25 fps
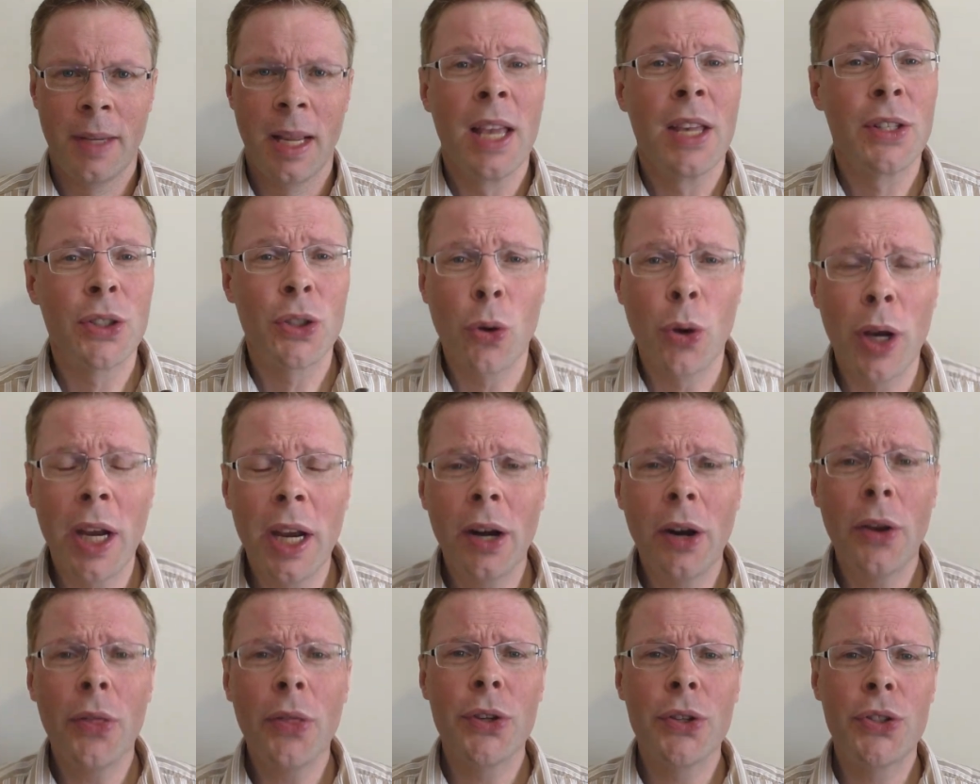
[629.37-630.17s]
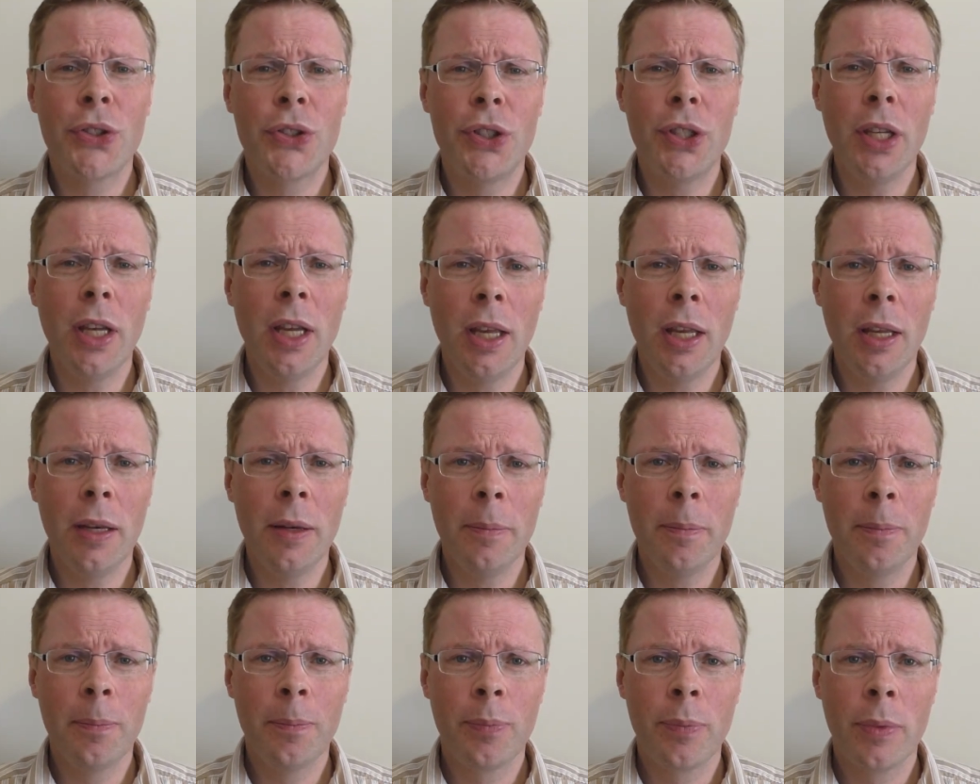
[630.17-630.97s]
So here in this
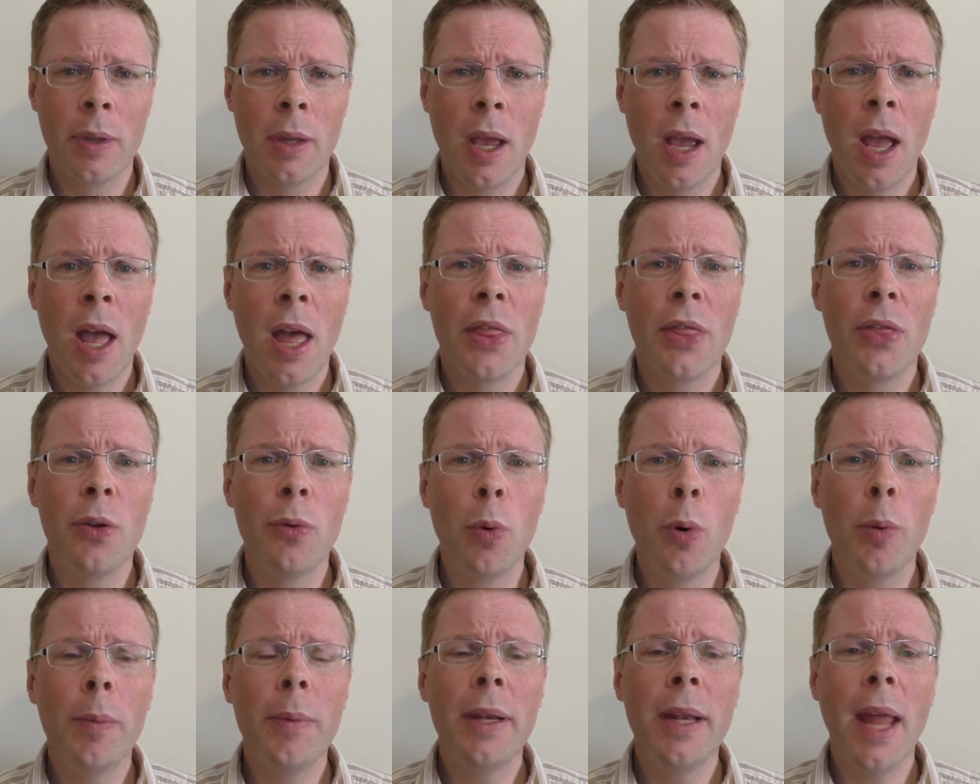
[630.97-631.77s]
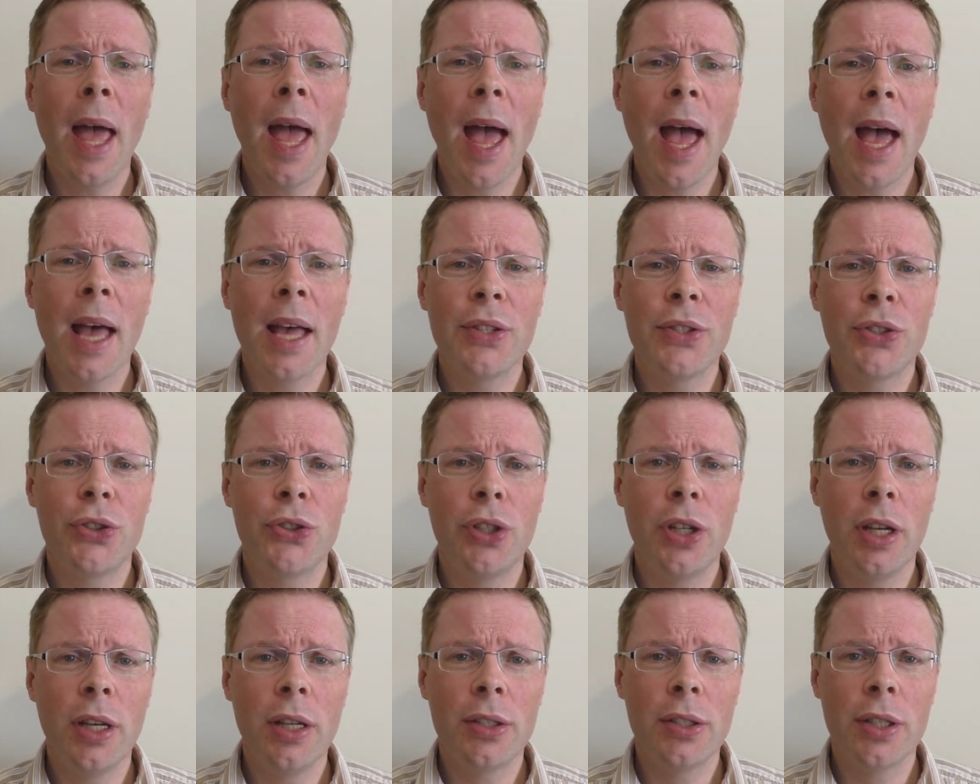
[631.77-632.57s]
scene, the woman
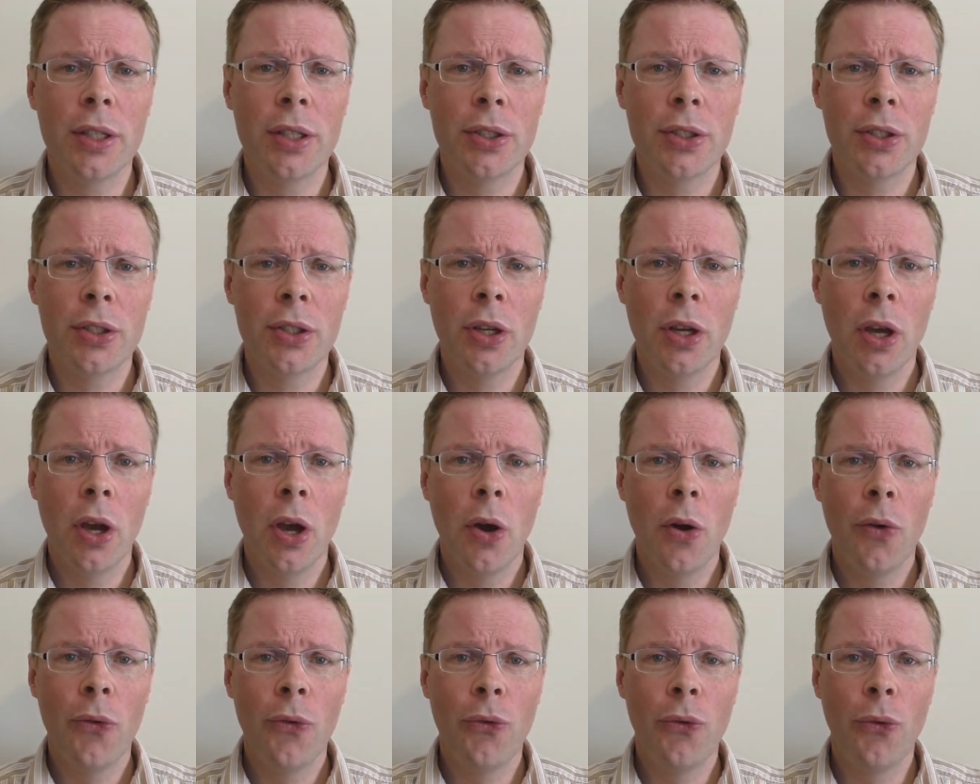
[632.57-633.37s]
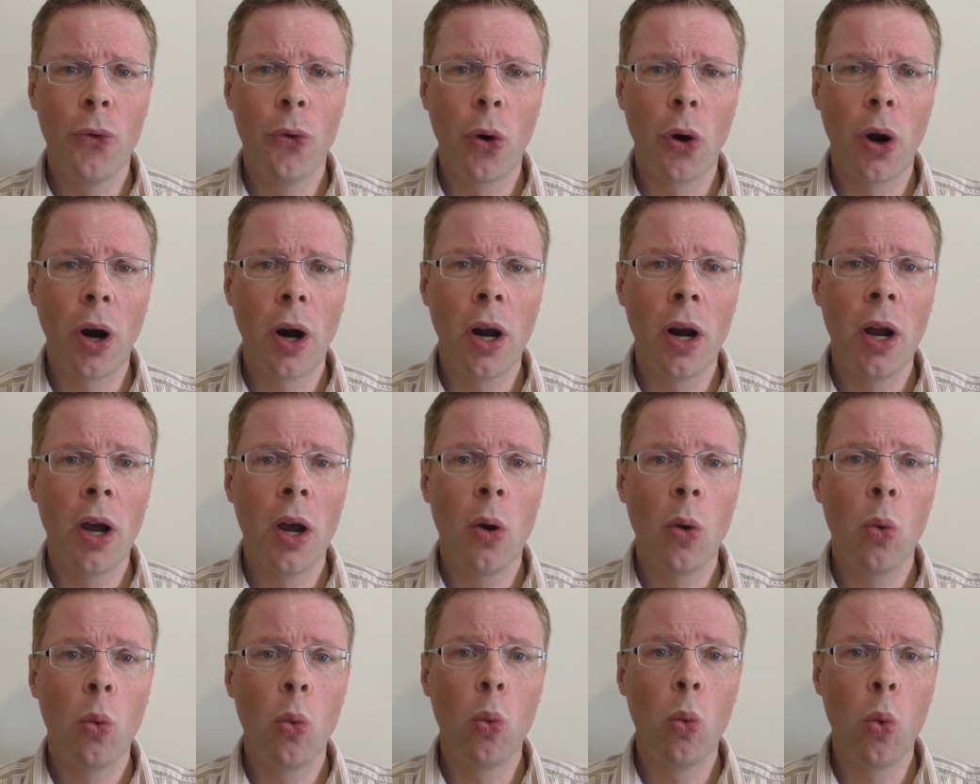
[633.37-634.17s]
asked Jesus for
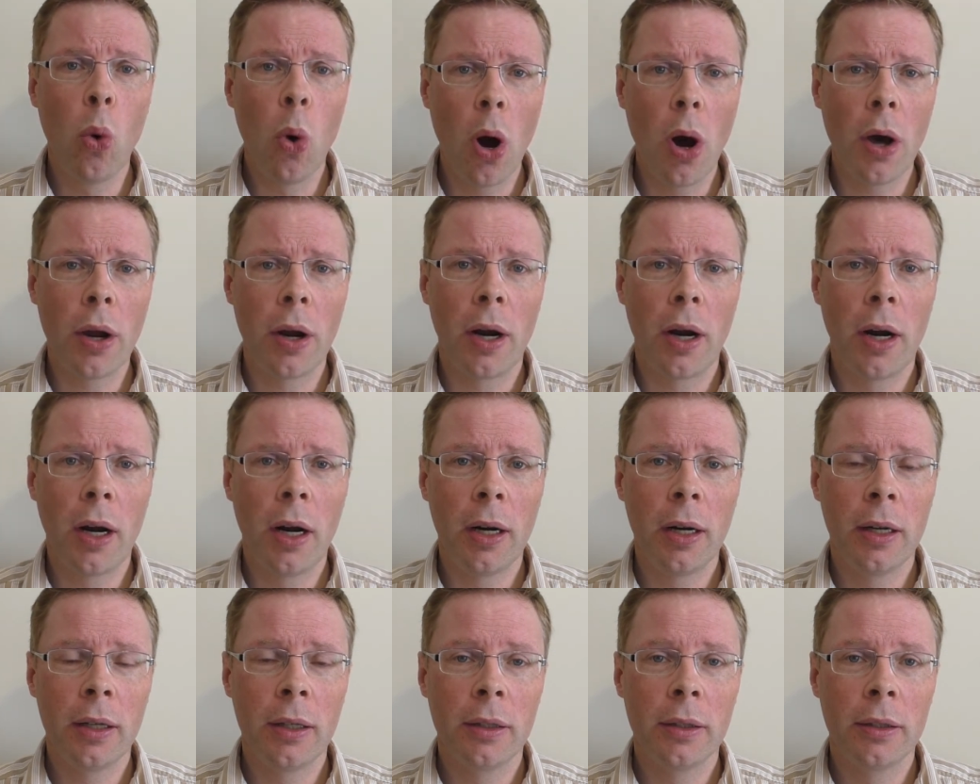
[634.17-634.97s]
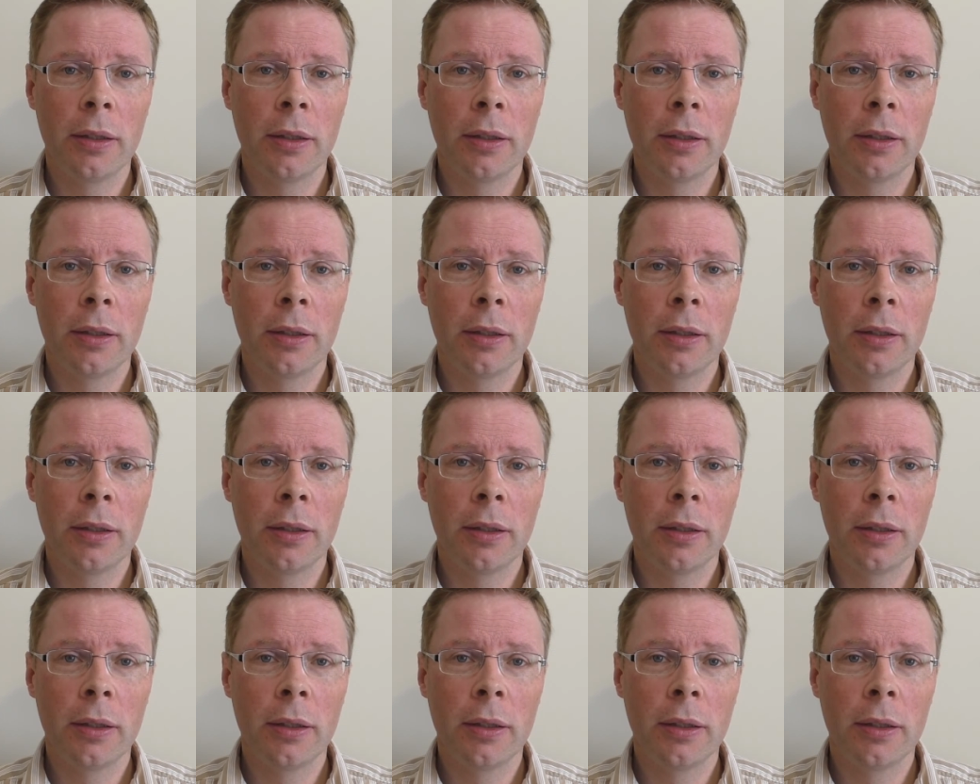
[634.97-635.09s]
water,